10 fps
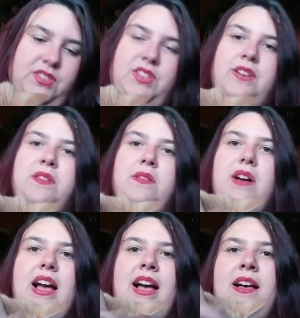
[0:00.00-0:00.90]
So,
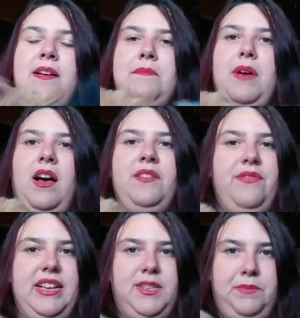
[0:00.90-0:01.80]
on
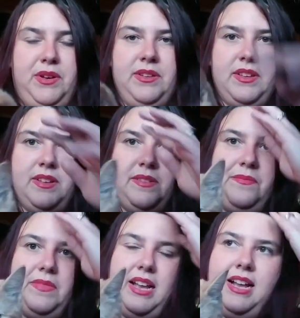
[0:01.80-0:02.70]
Facebook,
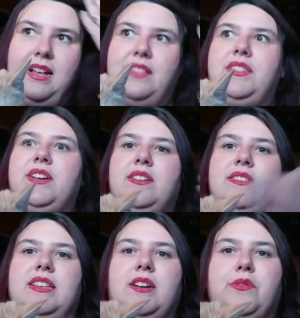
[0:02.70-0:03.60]

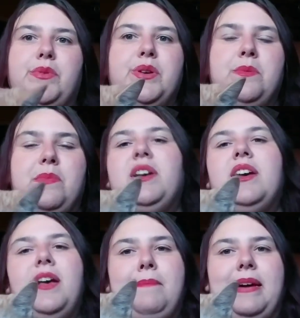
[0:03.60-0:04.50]
there's a group,
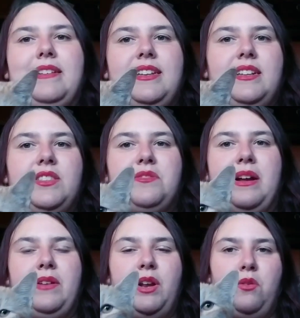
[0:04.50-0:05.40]
Moncton and
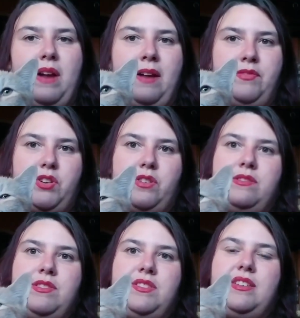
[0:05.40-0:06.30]
Surrounding
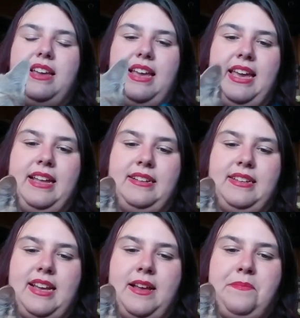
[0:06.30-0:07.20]
Crafters,
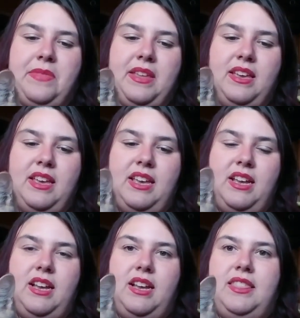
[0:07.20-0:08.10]
and
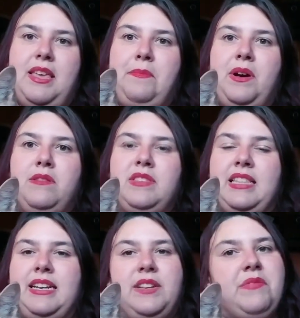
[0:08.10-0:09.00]
they post
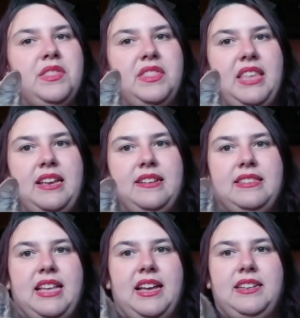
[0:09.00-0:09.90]
like different
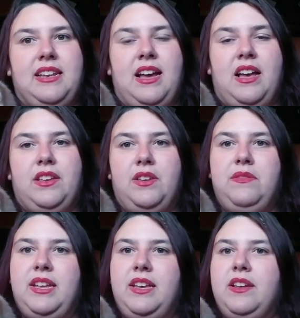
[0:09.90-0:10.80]
things that you
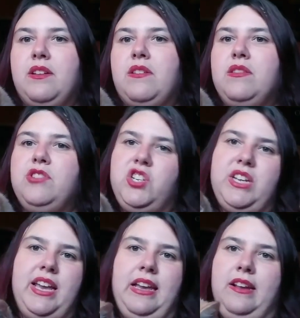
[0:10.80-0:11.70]
knit or
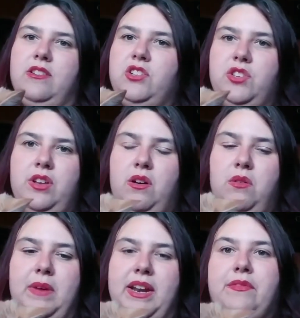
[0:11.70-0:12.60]
crochet or
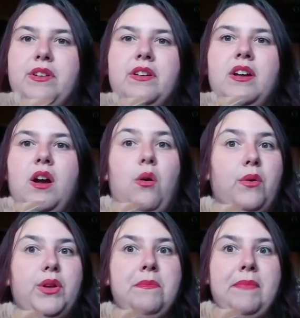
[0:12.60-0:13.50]
sew, whatever,
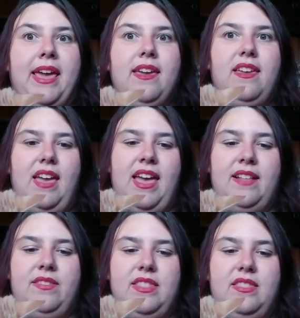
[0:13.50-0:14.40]
or you make,
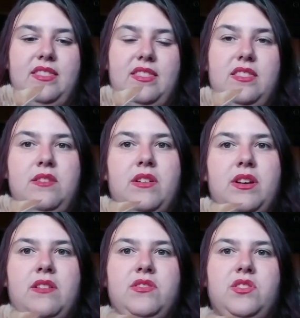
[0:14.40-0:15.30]
and you
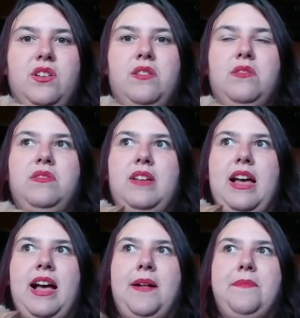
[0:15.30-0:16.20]
can also
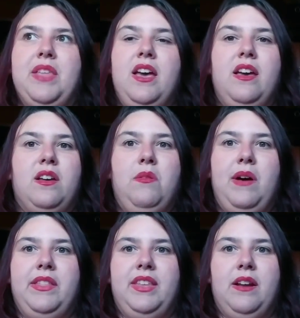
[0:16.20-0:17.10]
go
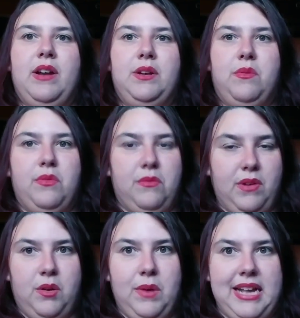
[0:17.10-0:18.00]
on there and
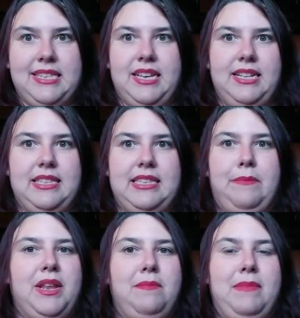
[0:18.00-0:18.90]
request, can
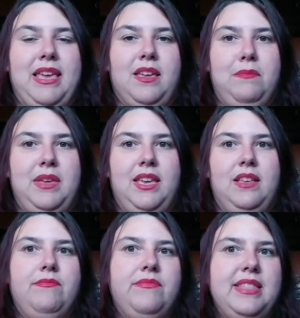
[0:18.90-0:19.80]
somebody make
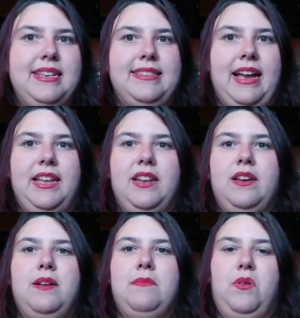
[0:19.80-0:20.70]
me this
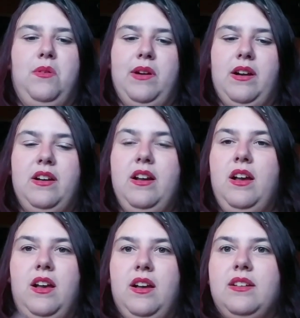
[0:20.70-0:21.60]
item or
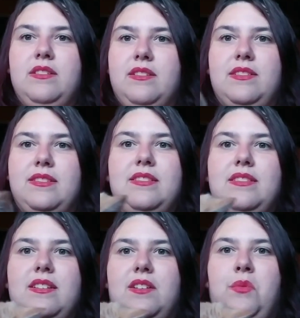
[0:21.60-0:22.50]

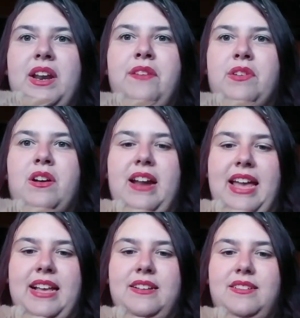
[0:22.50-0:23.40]
whatever,
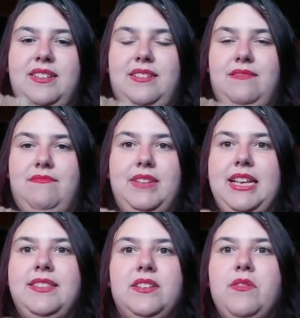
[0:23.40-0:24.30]
and
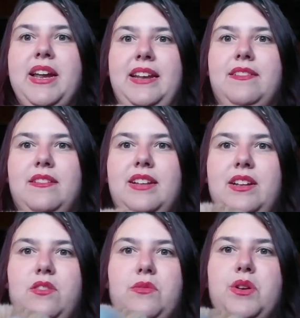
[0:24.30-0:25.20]
it's a great
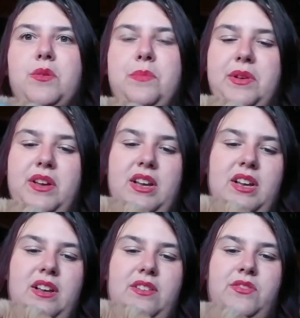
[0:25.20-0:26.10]
little group.
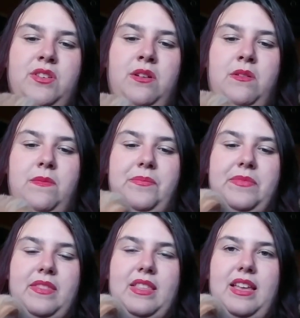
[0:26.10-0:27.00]
So
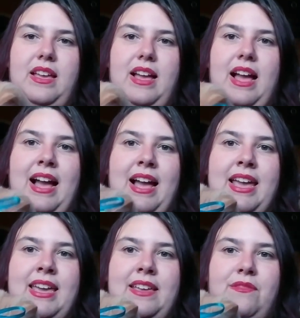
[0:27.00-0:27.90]

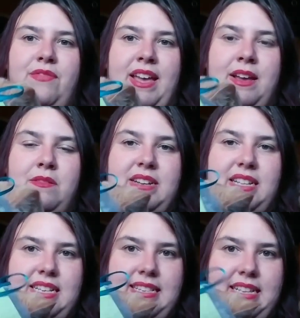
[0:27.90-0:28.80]
I found
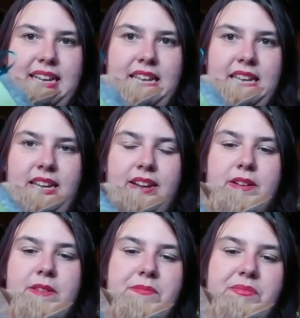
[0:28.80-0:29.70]
this lady
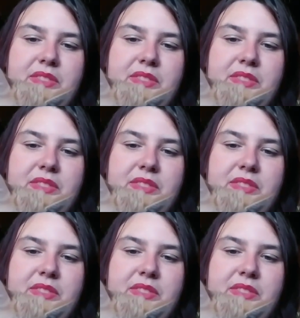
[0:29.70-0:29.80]
here.